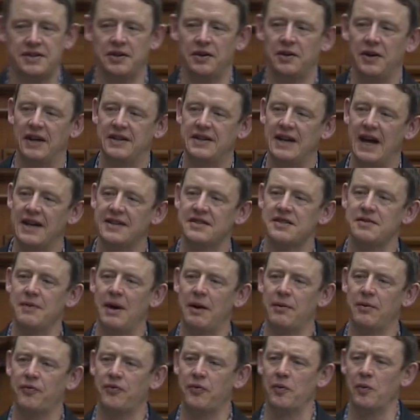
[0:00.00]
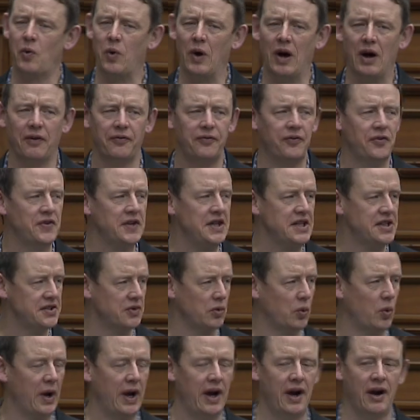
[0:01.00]
to ask the member from Guelph if he's
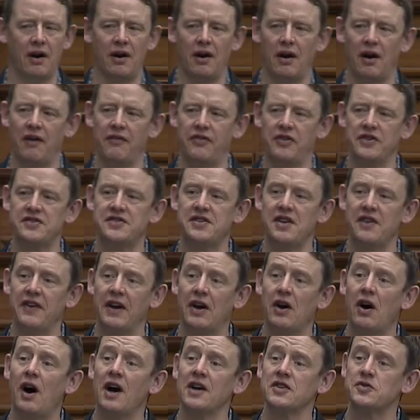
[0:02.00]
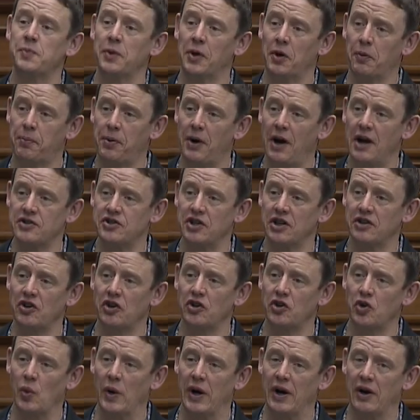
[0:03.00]
aware of the Civic Hospital project
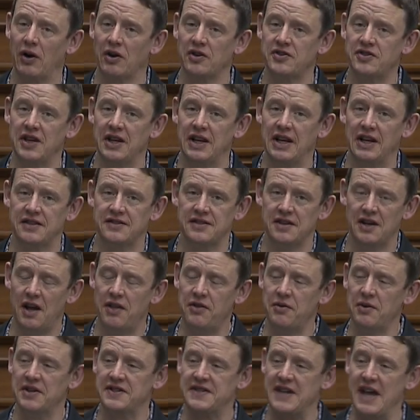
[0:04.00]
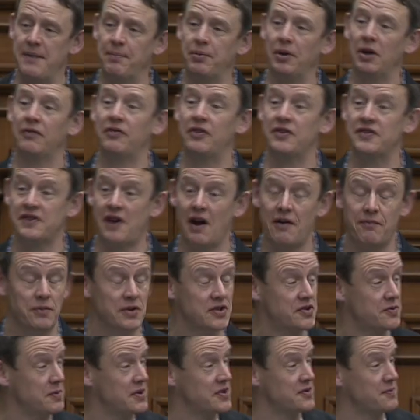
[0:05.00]
underway in our city. It's another example of this
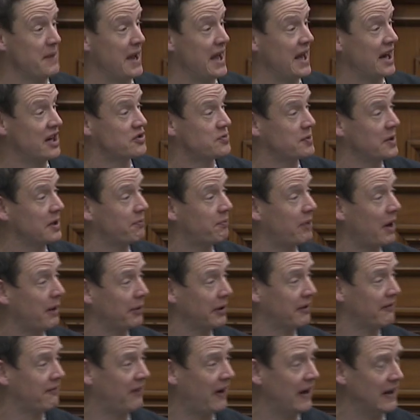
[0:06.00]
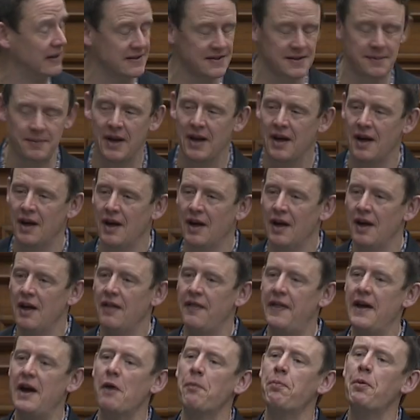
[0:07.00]
government's mismanagement of public funds.
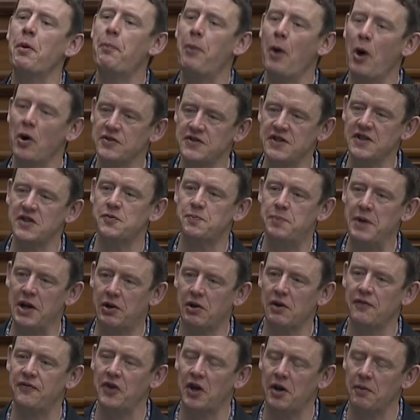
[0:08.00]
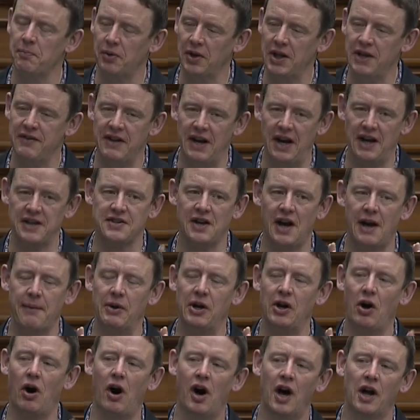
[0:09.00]
They are proposing, Speaker, if you can believe it, at a time
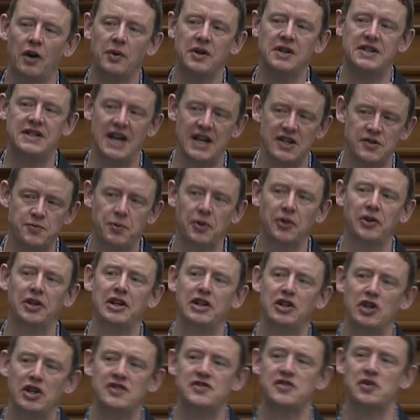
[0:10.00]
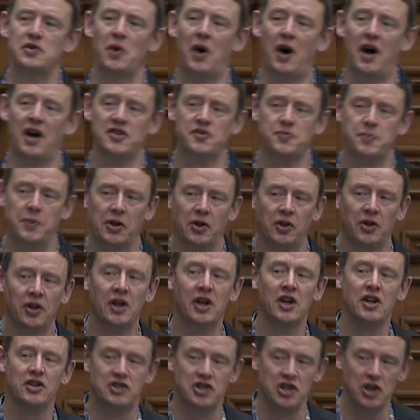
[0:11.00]
when Ottawa desperately needs a new hospital.
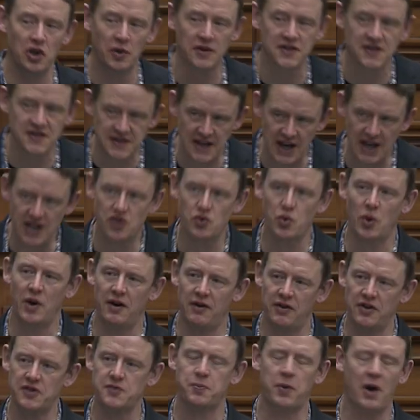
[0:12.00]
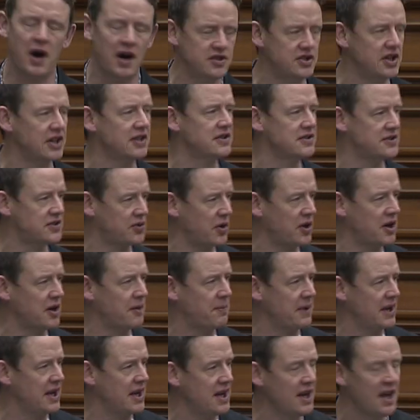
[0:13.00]
Do you know what stage one of this project is going to
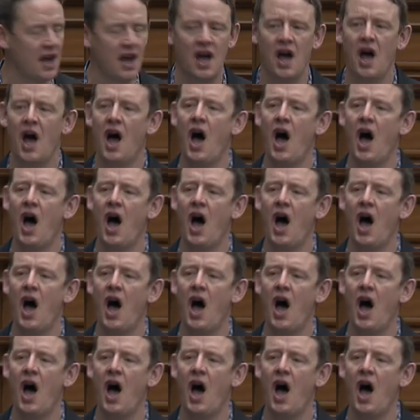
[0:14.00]
be?